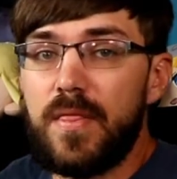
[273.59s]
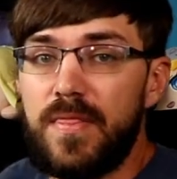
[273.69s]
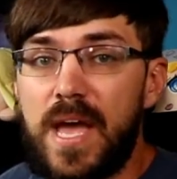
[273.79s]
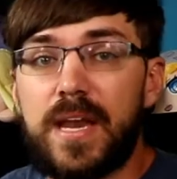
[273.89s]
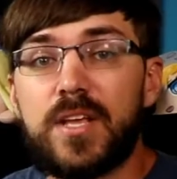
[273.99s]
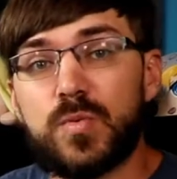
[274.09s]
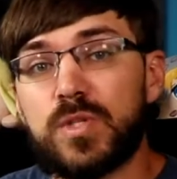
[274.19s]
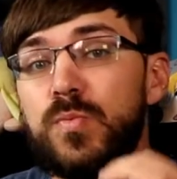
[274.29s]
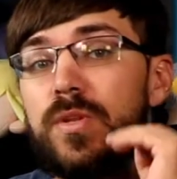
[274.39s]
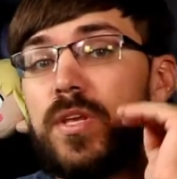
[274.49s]
That is
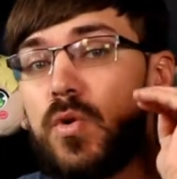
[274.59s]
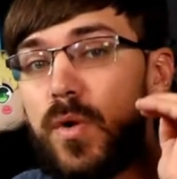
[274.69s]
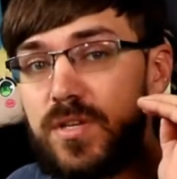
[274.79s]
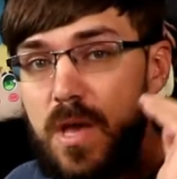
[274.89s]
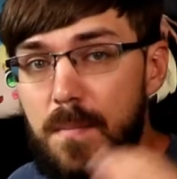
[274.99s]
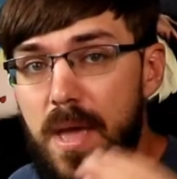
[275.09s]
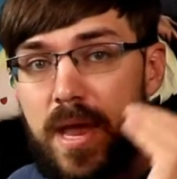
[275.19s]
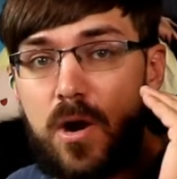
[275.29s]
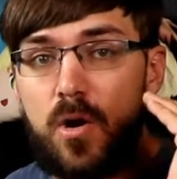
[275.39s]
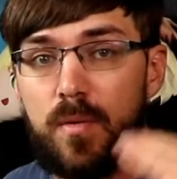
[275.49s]
what's really going to
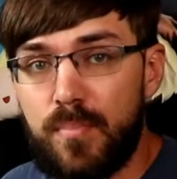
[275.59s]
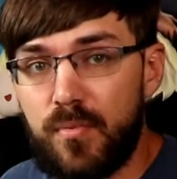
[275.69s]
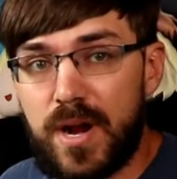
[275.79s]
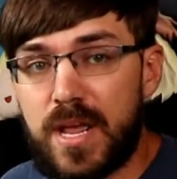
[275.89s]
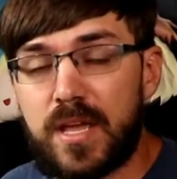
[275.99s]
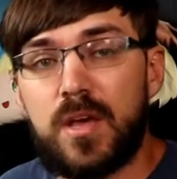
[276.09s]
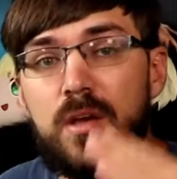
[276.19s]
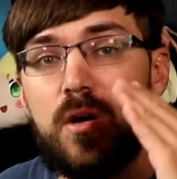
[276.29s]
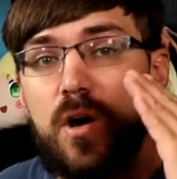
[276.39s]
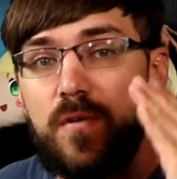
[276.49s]
make or break
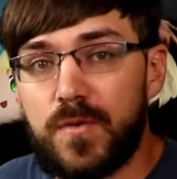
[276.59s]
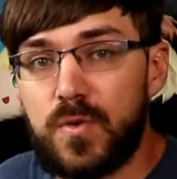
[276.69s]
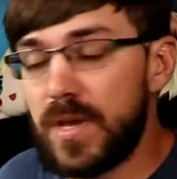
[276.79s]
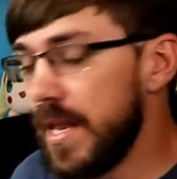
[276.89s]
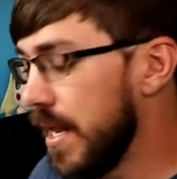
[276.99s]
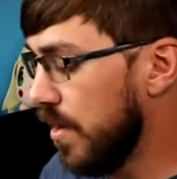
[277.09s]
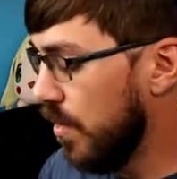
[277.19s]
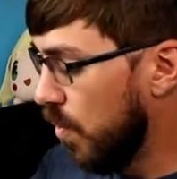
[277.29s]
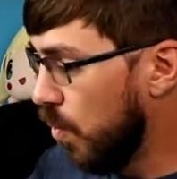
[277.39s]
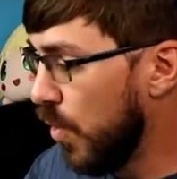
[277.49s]
of you getting
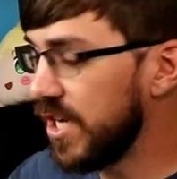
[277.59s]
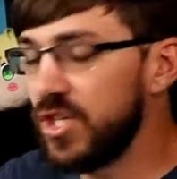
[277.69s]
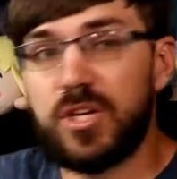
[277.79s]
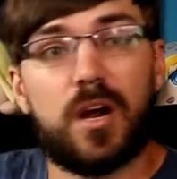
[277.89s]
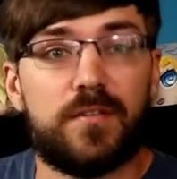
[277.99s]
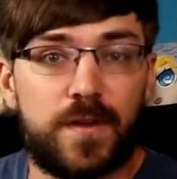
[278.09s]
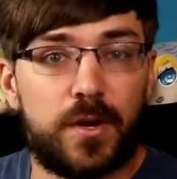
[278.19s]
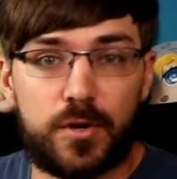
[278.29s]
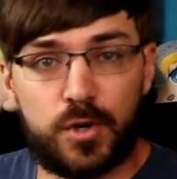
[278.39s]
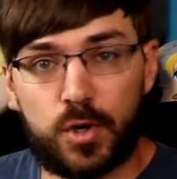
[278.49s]
which Jeanne
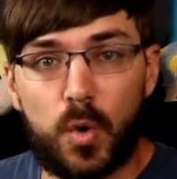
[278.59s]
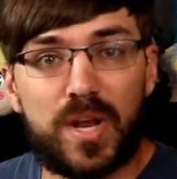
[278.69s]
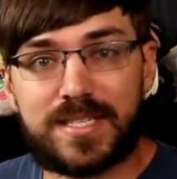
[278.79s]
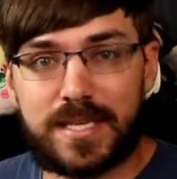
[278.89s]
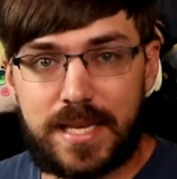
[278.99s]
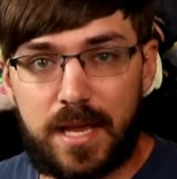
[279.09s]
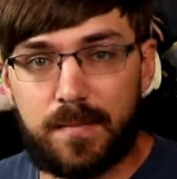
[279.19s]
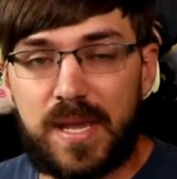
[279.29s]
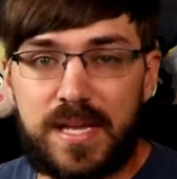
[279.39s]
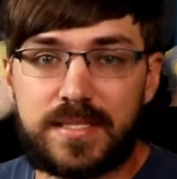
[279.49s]
figure you're going to
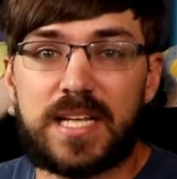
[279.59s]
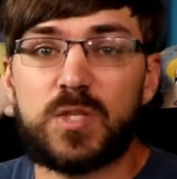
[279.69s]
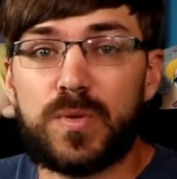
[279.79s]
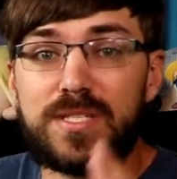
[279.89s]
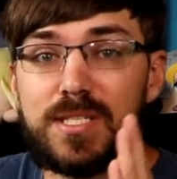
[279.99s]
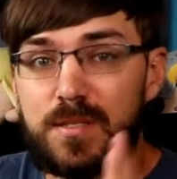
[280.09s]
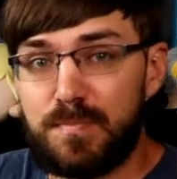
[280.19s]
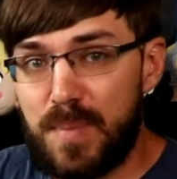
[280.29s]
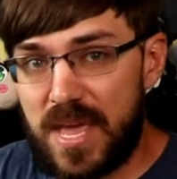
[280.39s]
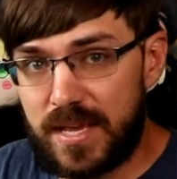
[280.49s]
get, because that's when
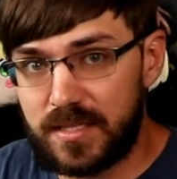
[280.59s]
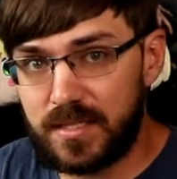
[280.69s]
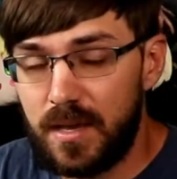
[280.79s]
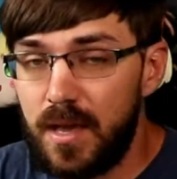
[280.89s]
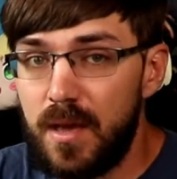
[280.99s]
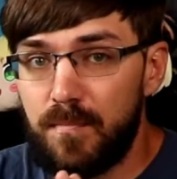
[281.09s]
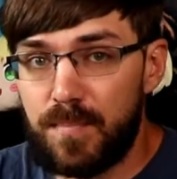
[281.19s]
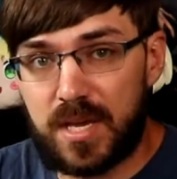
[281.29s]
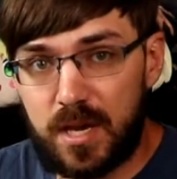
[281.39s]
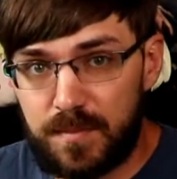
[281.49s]
space
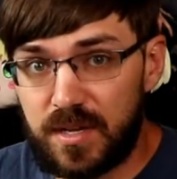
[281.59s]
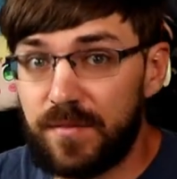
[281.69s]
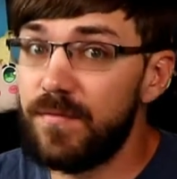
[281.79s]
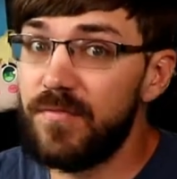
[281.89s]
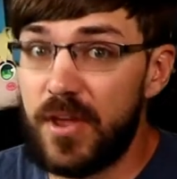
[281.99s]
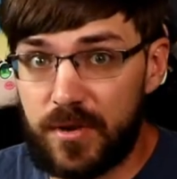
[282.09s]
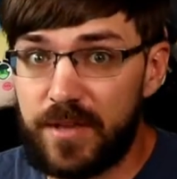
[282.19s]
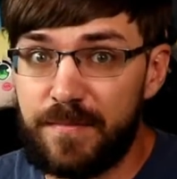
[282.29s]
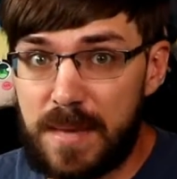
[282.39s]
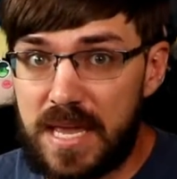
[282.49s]
becomes a
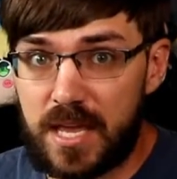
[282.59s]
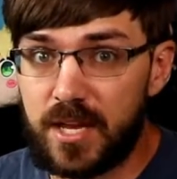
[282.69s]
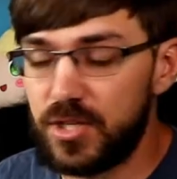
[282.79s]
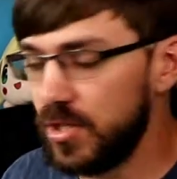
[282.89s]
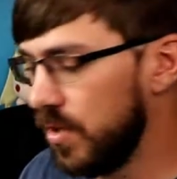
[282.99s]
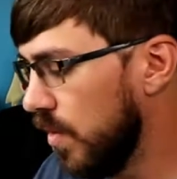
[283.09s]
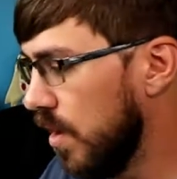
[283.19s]
very big issue.